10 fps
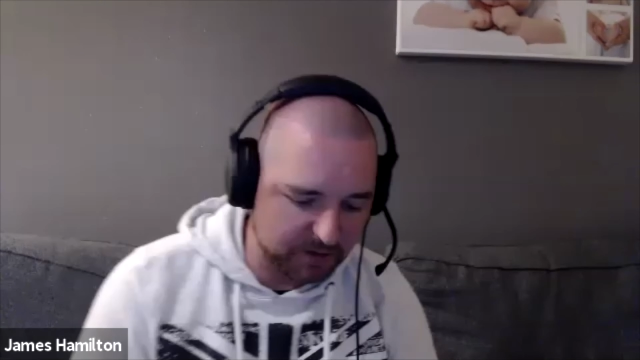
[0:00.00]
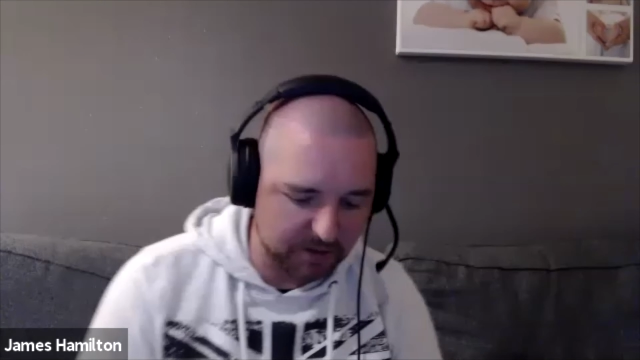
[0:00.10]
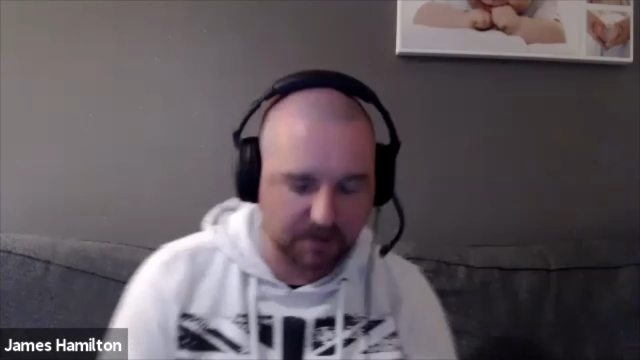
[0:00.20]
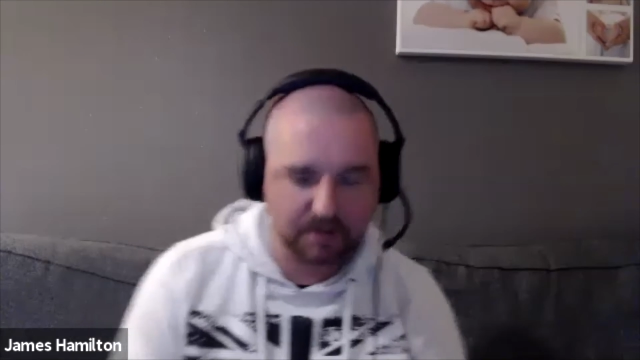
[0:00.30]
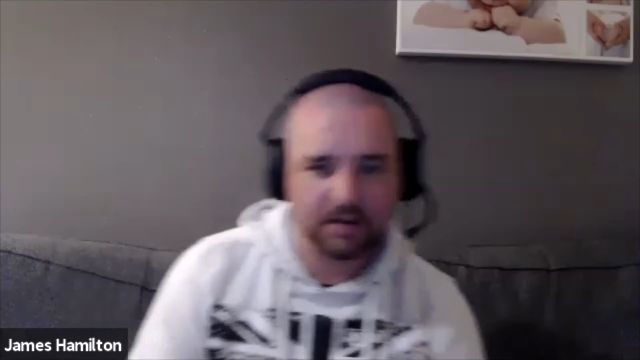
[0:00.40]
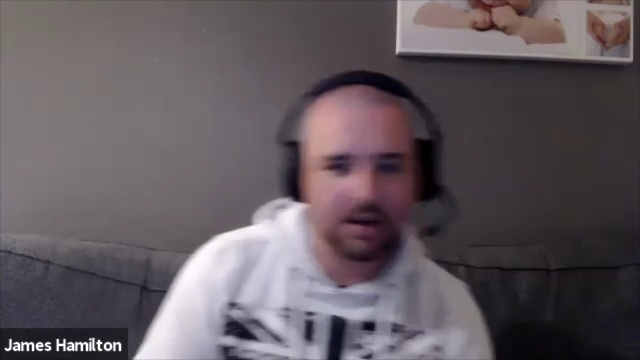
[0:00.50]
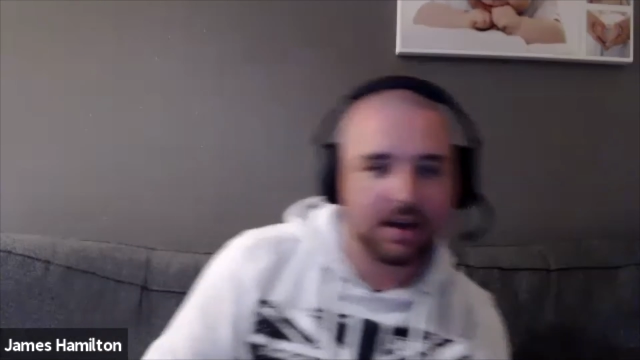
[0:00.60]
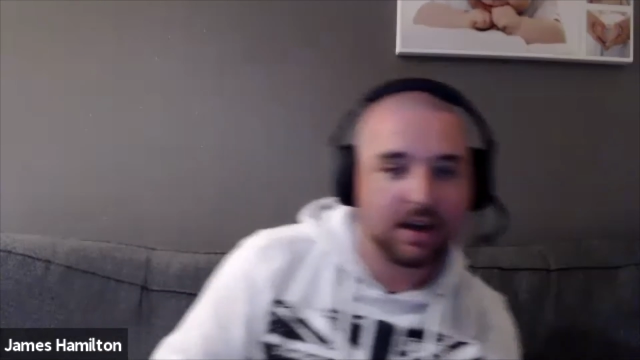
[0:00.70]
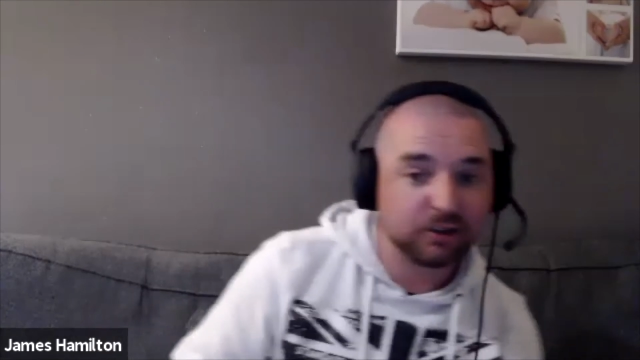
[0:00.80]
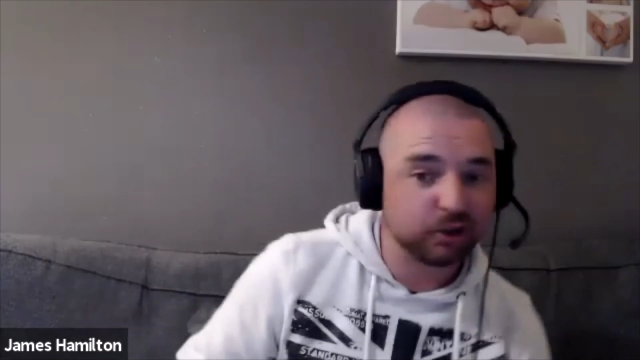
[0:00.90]
And
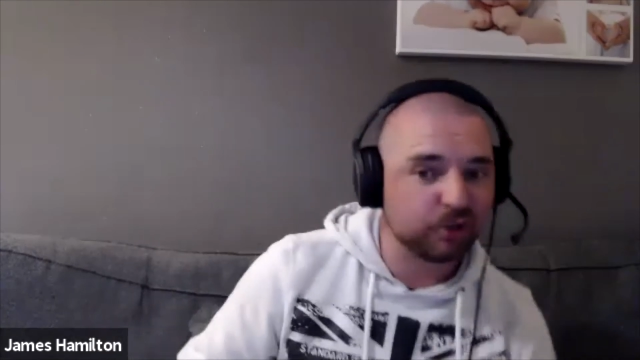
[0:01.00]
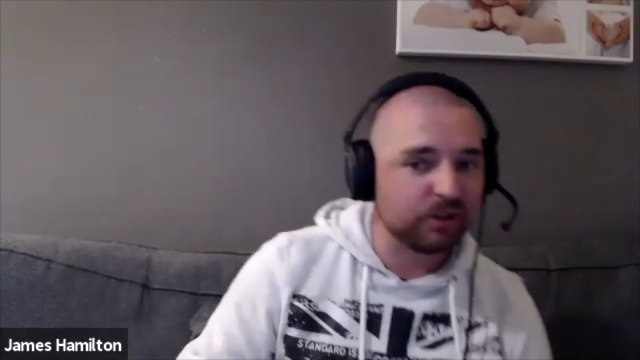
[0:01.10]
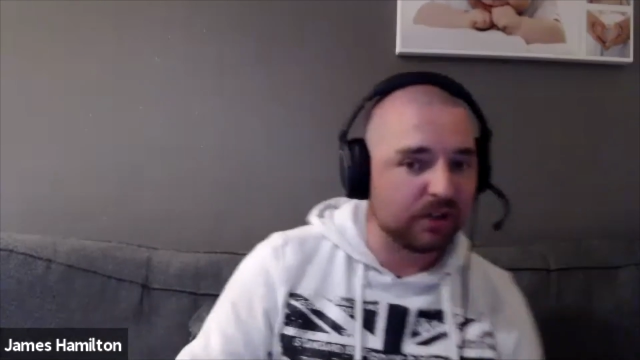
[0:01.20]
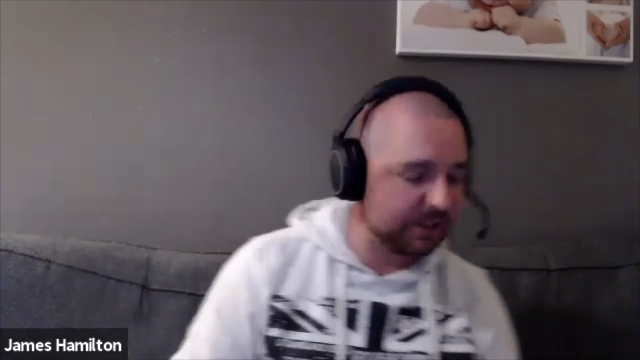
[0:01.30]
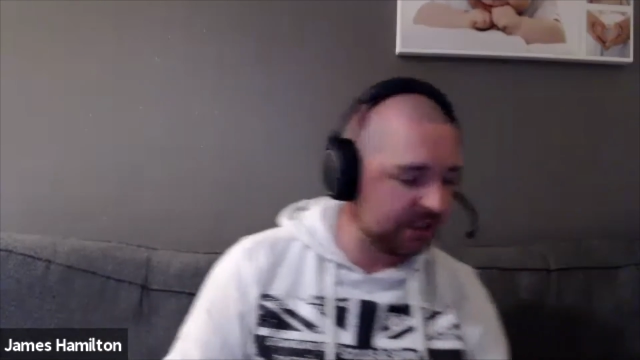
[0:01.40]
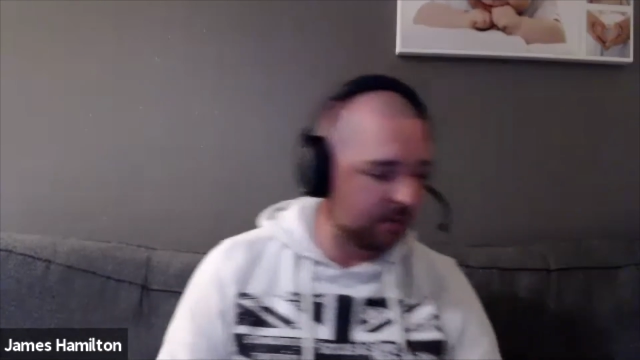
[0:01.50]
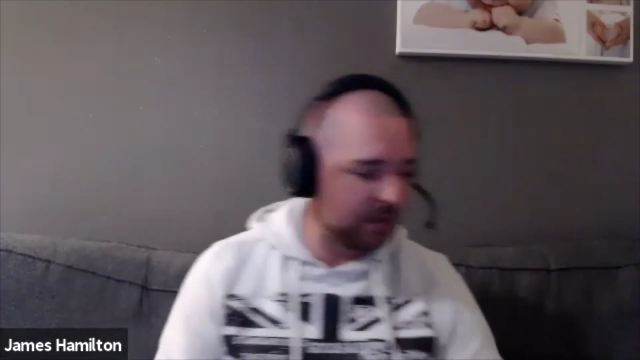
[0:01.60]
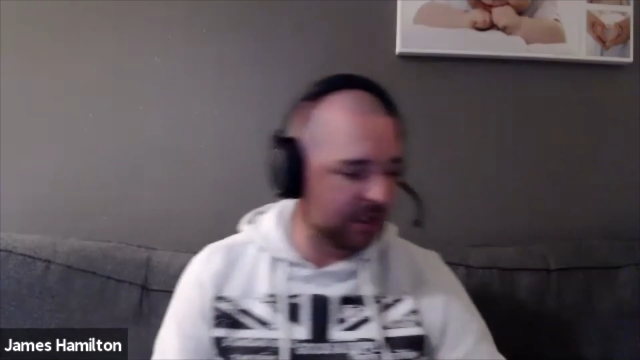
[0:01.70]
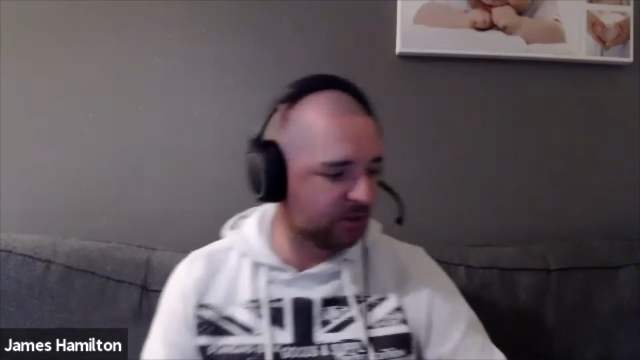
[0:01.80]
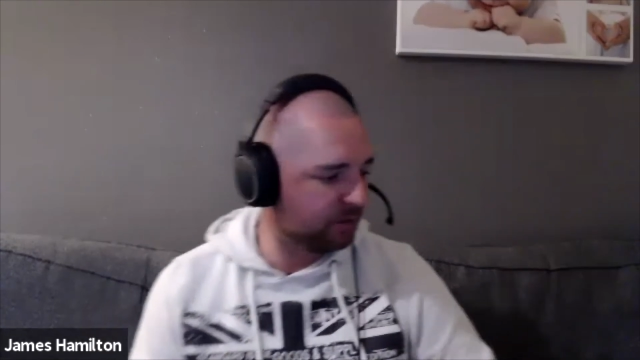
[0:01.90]
I just realised I
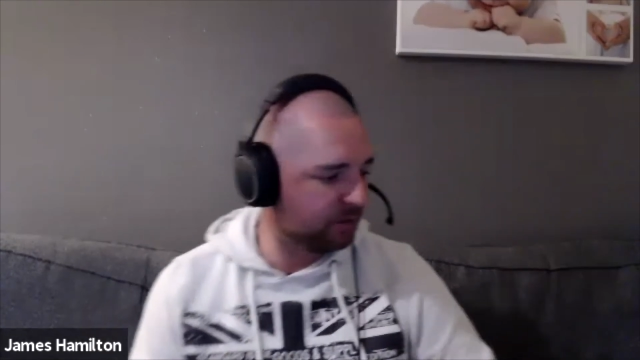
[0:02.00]
messed up.